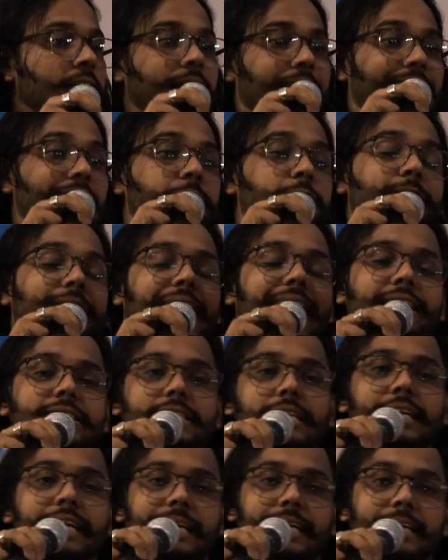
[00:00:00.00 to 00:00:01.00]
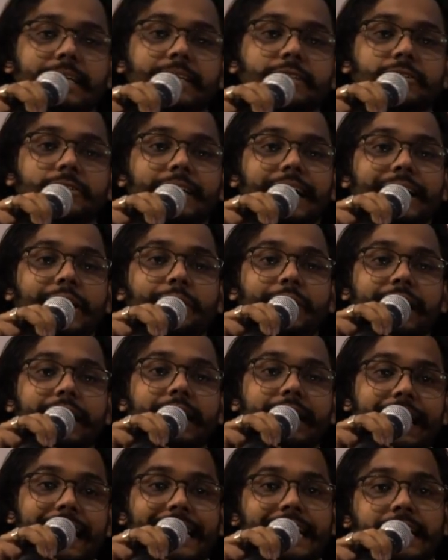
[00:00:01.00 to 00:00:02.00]
abstraction layer so that you can
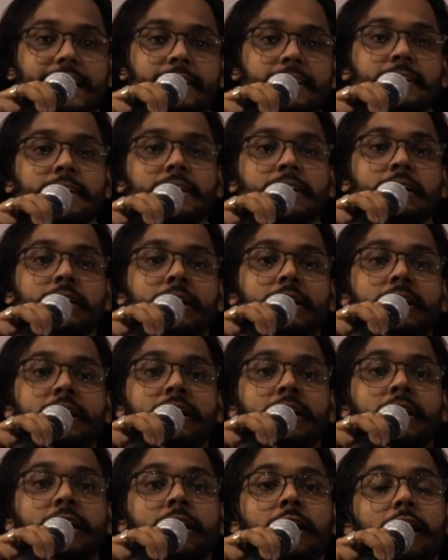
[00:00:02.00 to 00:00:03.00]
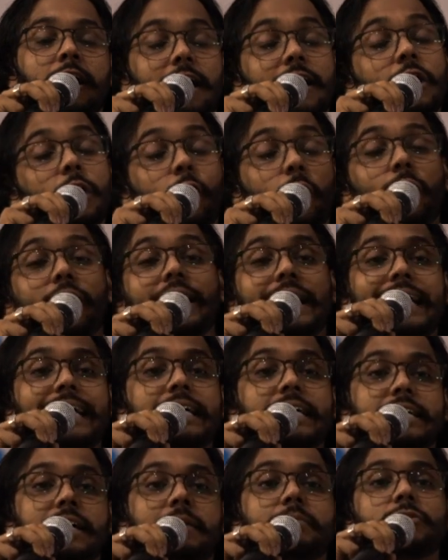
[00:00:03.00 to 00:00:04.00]
write code
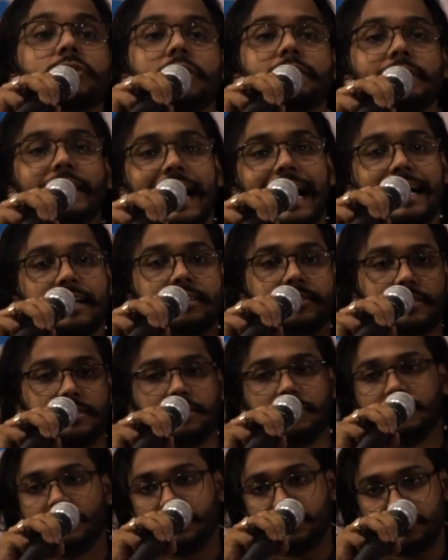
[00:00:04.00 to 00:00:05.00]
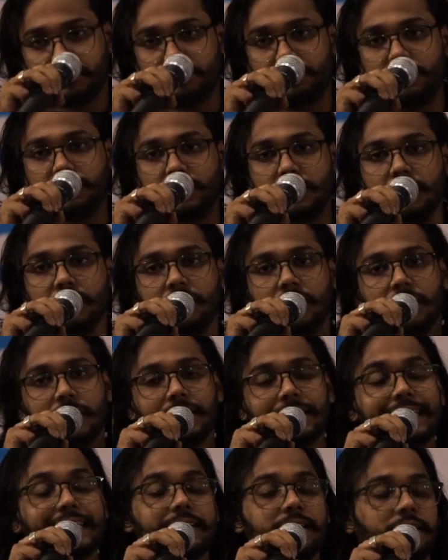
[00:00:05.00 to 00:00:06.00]
in terms of DAGs.
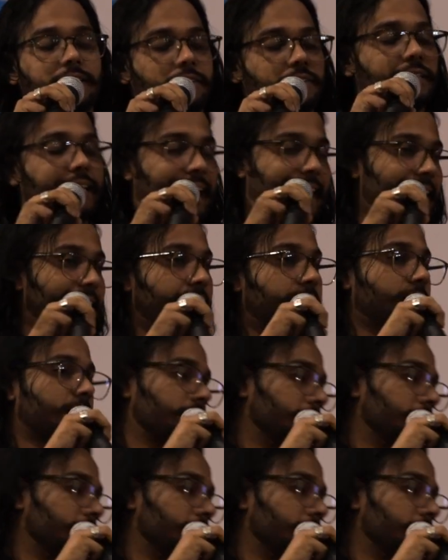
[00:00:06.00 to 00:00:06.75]
Direct